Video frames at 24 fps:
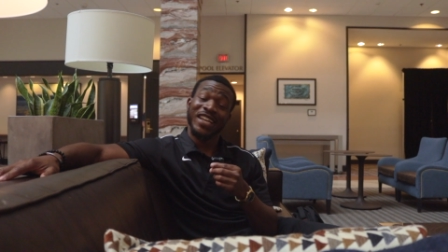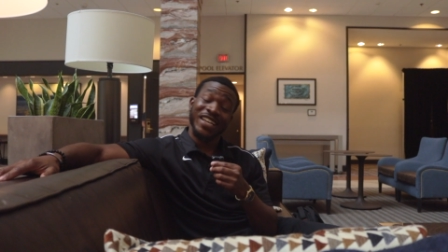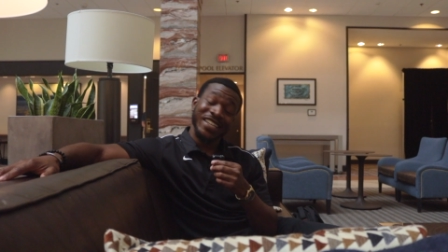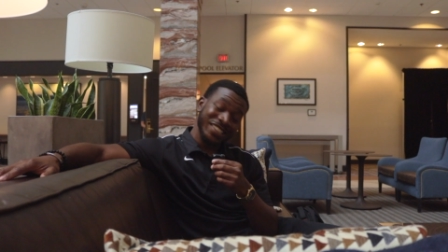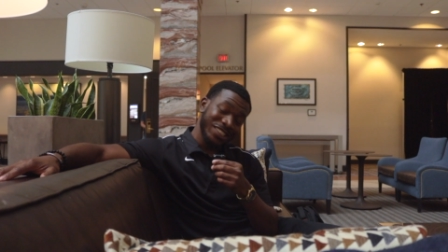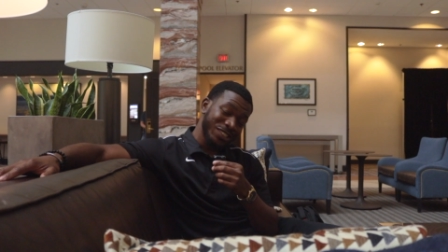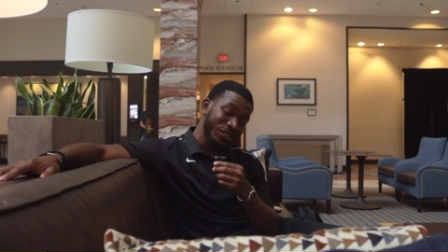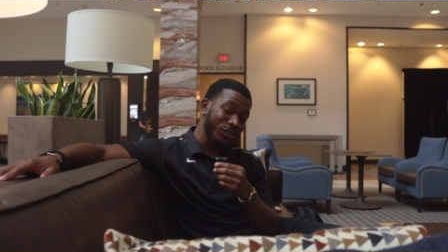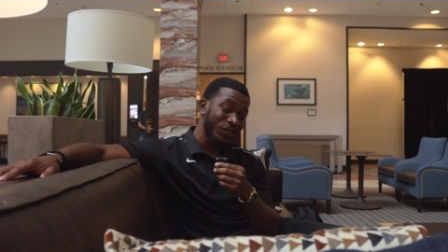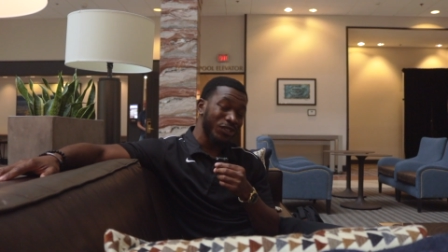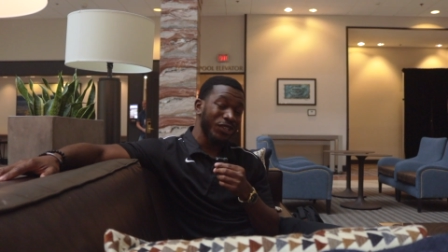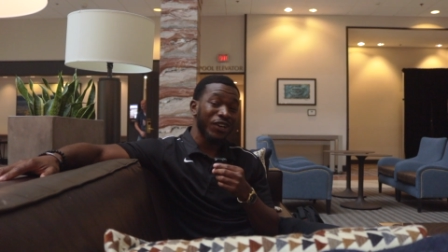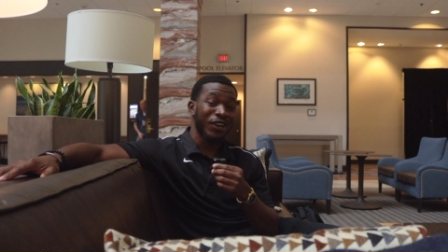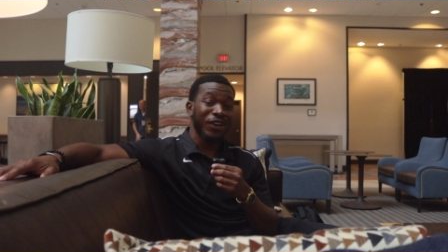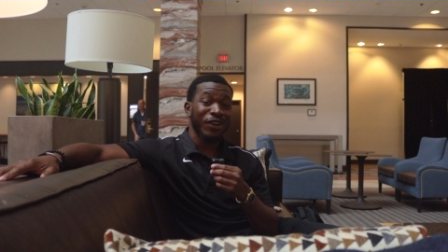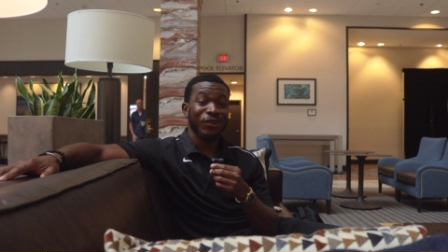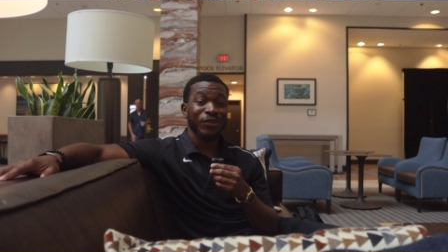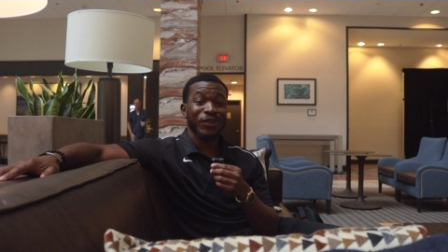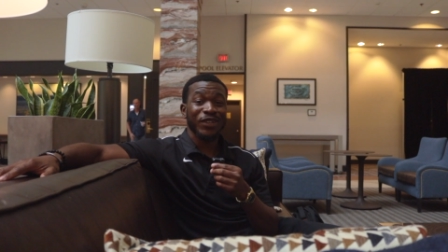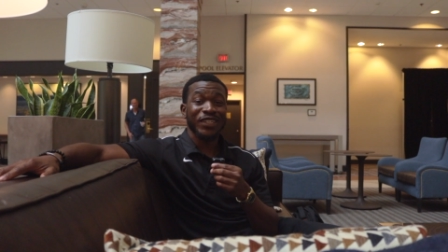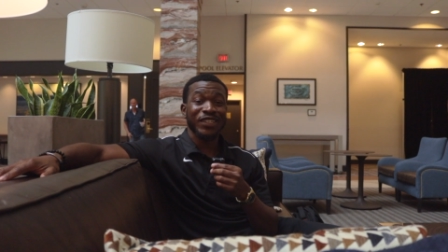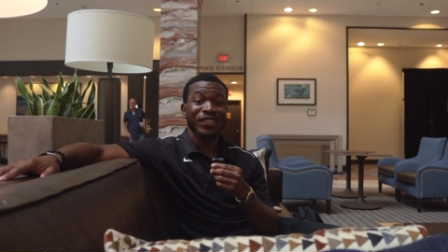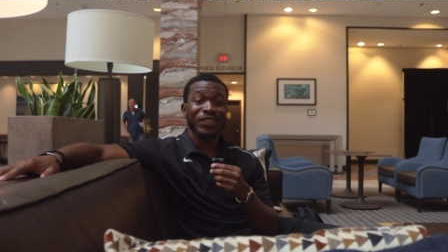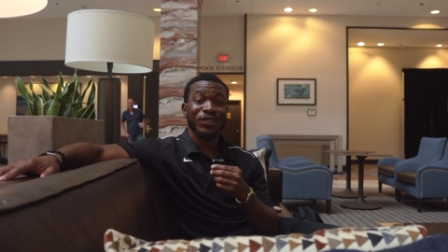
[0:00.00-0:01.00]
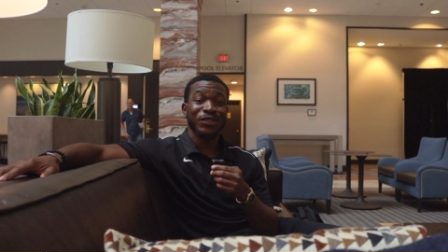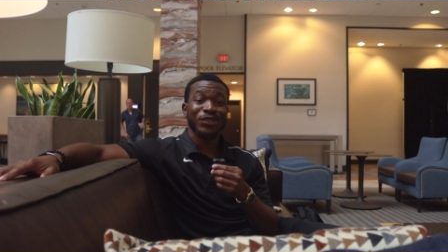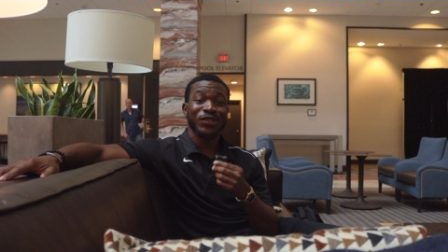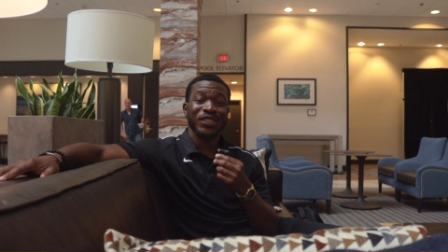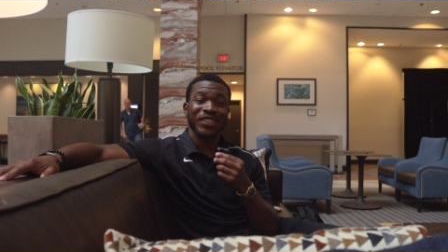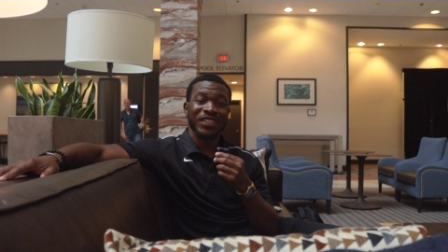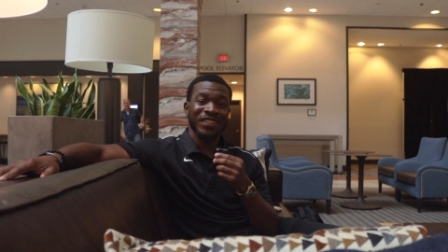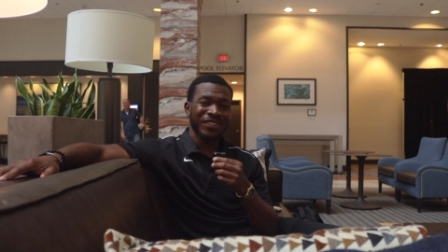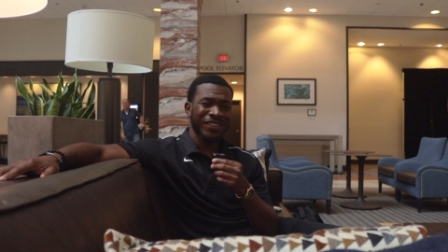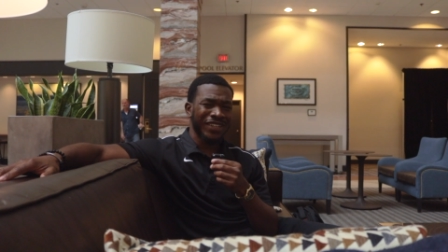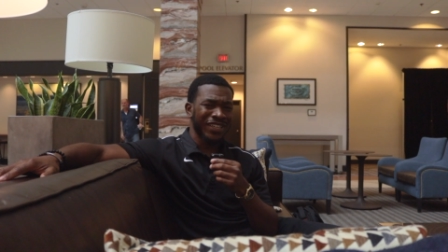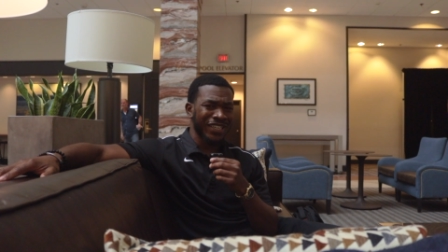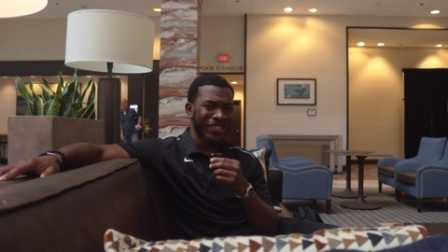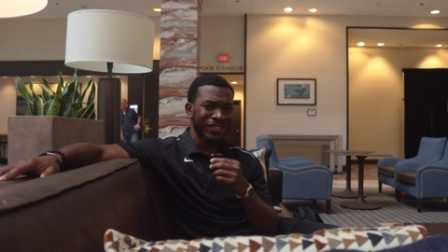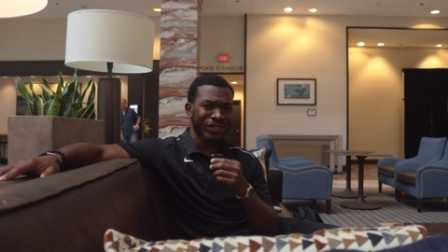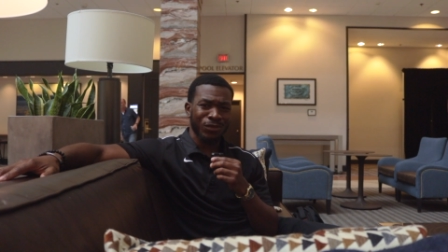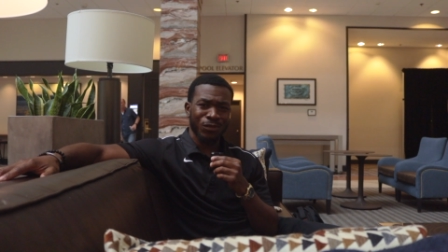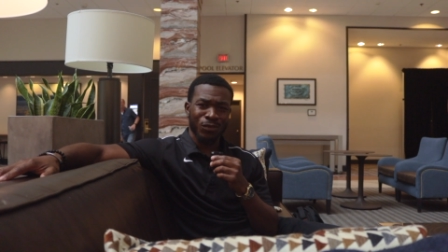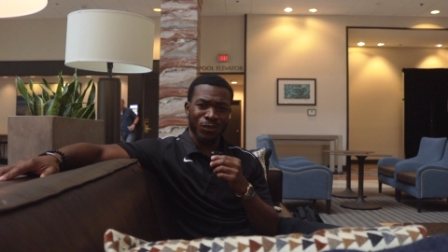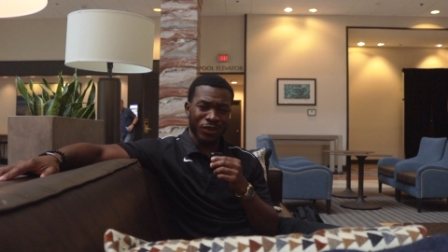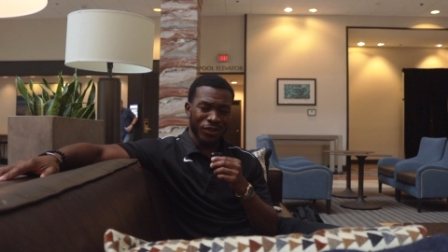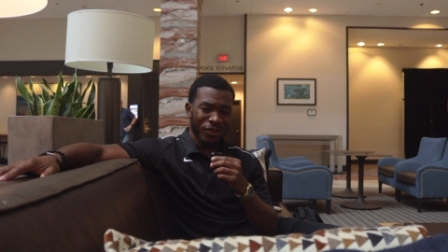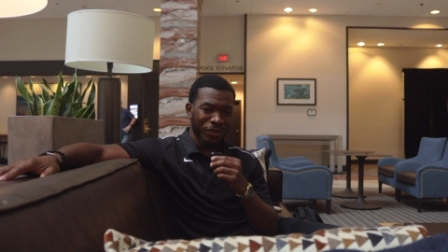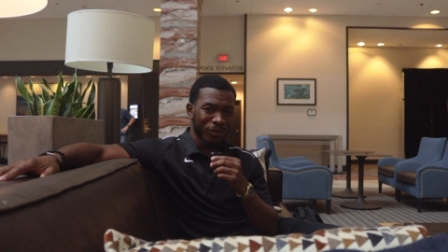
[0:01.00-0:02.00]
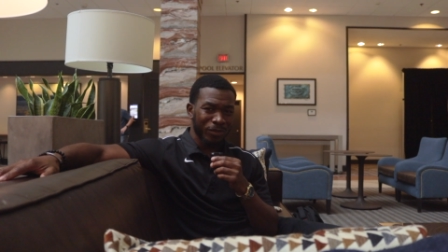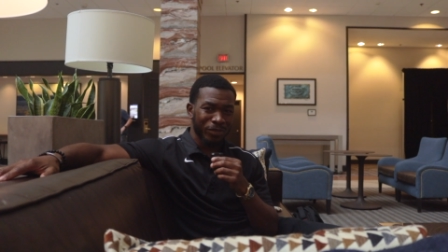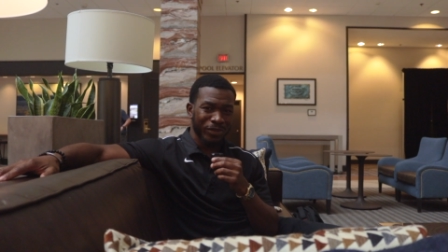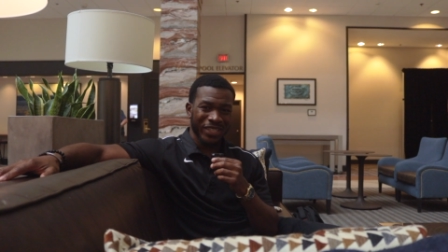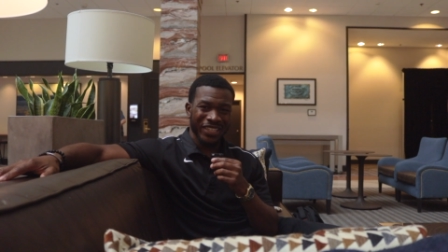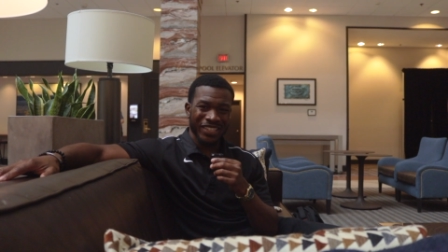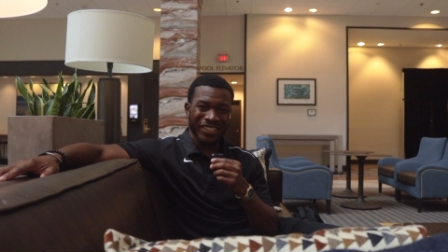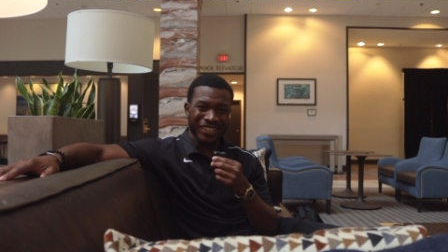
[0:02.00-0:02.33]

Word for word: So y'all already know. You know, I got the wordplay.